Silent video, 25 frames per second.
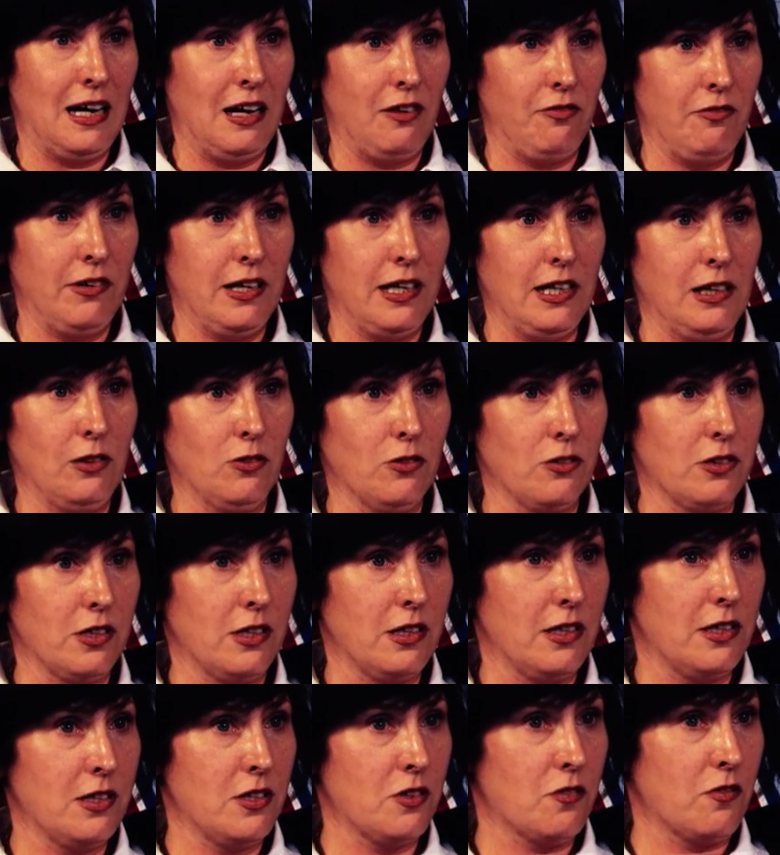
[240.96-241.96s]
I
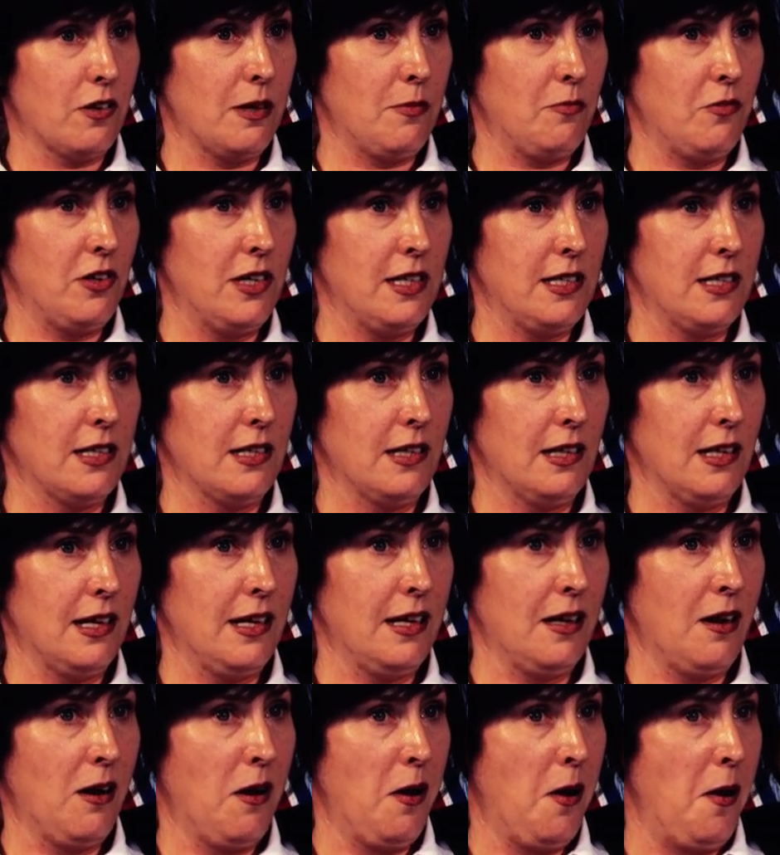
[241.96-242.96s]
re-looked at a script
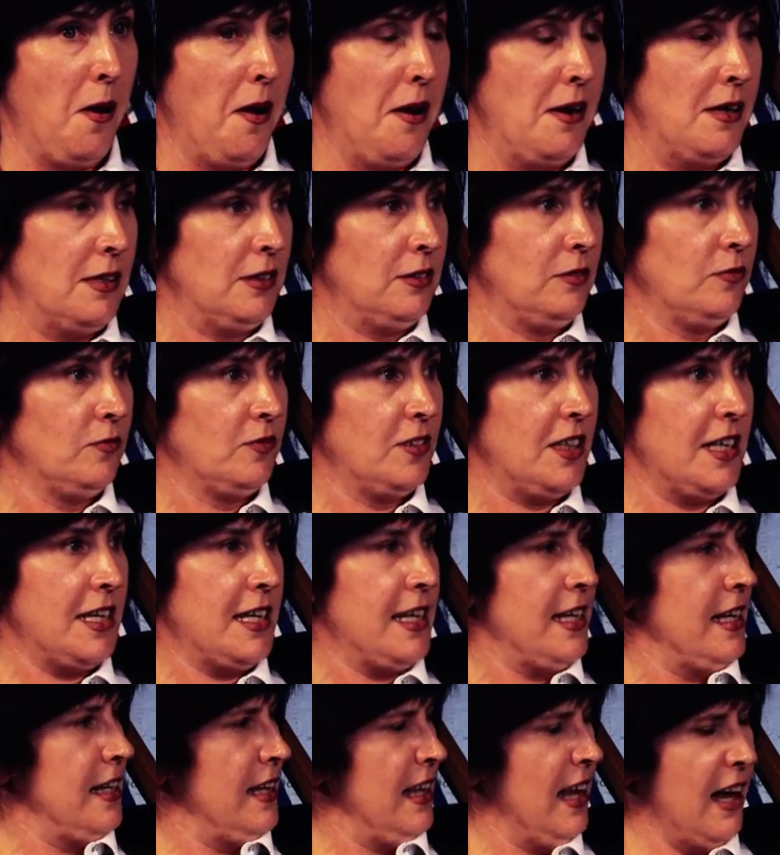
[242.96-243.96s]
recently,
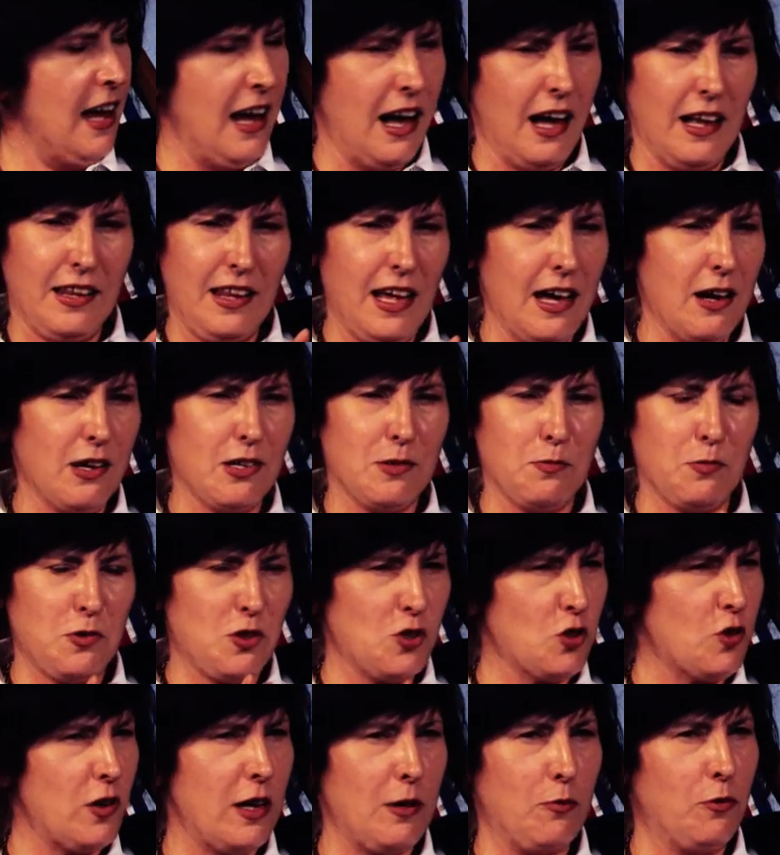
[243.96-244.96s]
thinking that
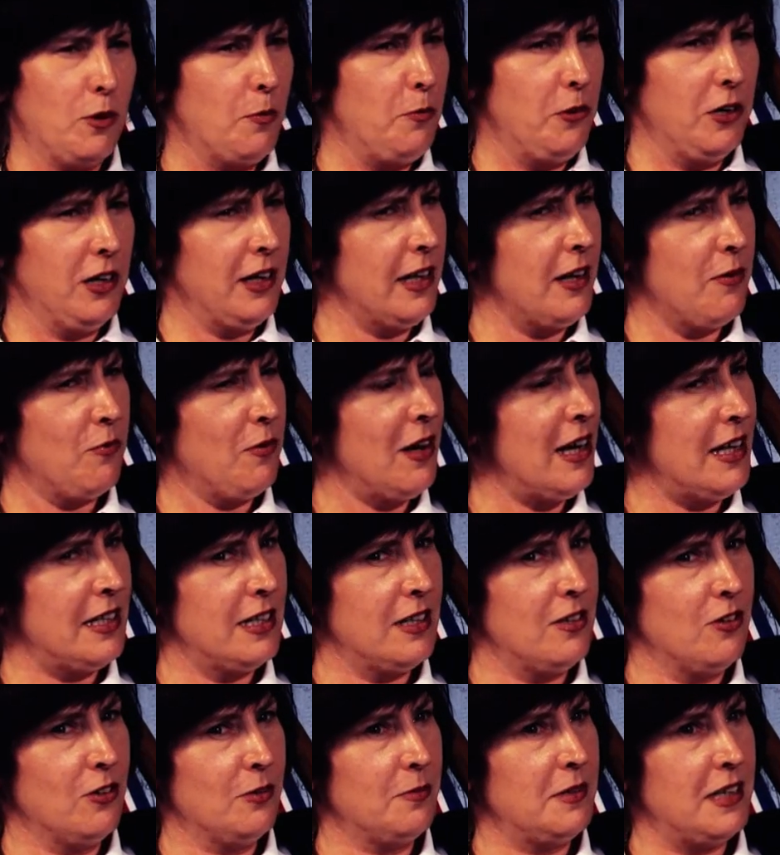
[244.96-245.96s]
script were brilliant, why
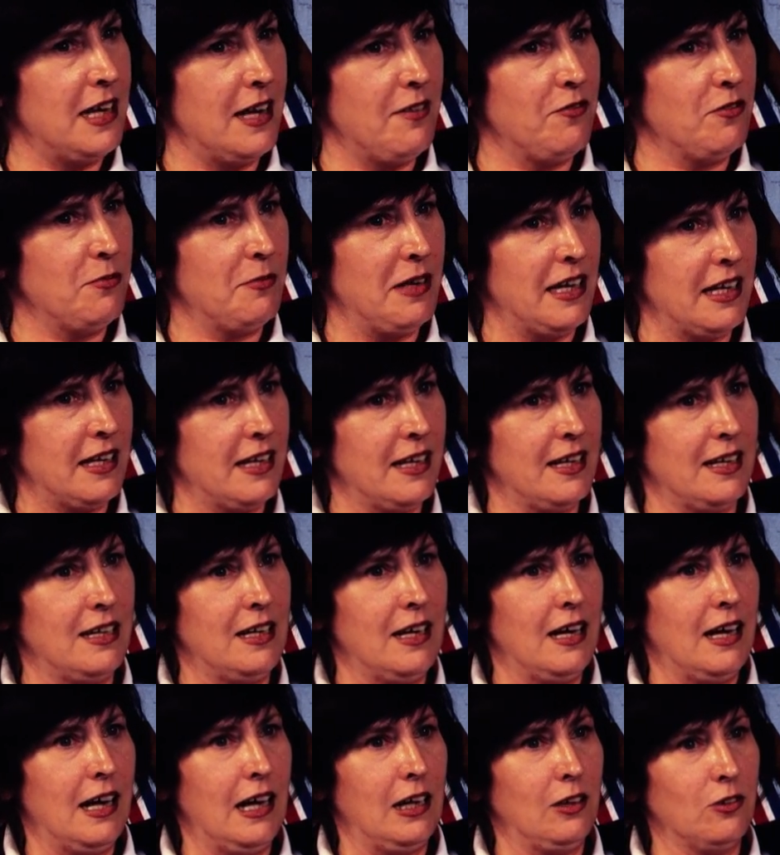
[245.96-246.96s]
did nobody ever make it?
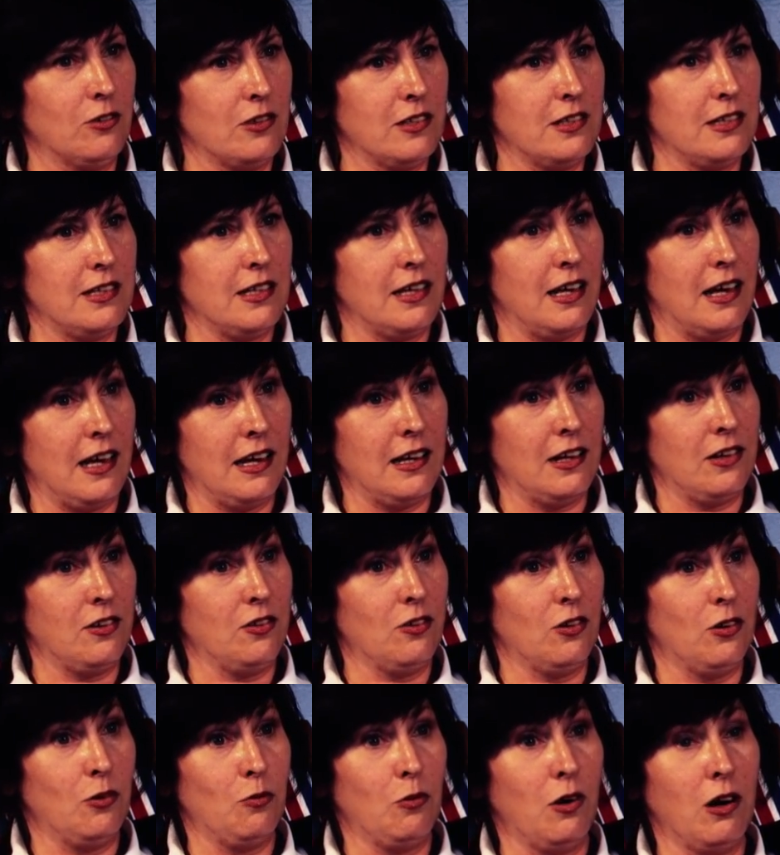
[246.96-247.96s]
I looked at it and I
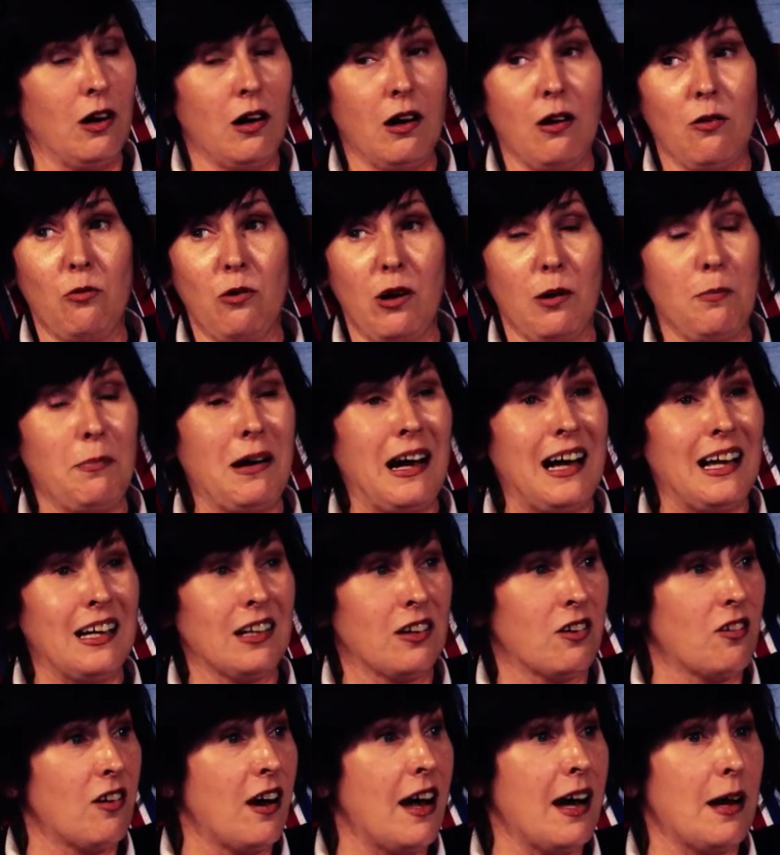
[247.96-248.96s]
thought, what a pile
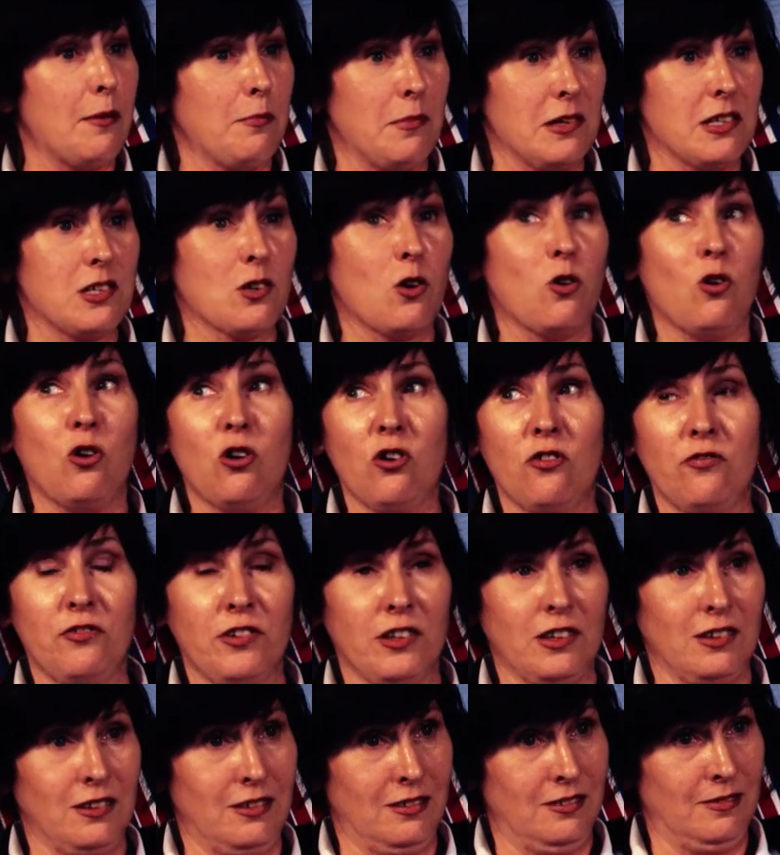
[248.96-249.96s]
of crap, it's
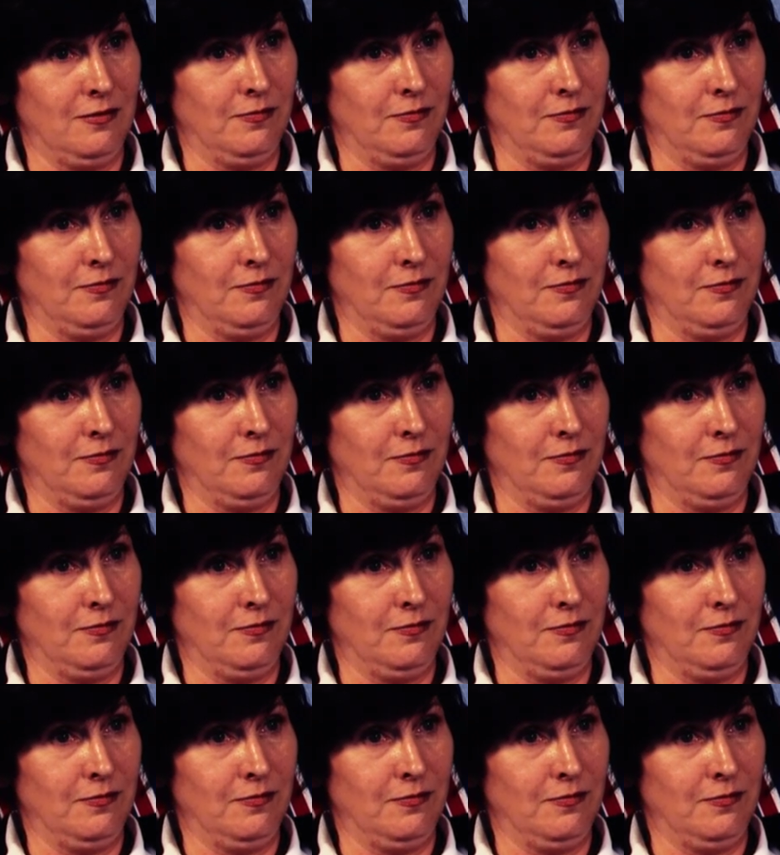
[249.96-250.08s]
awful.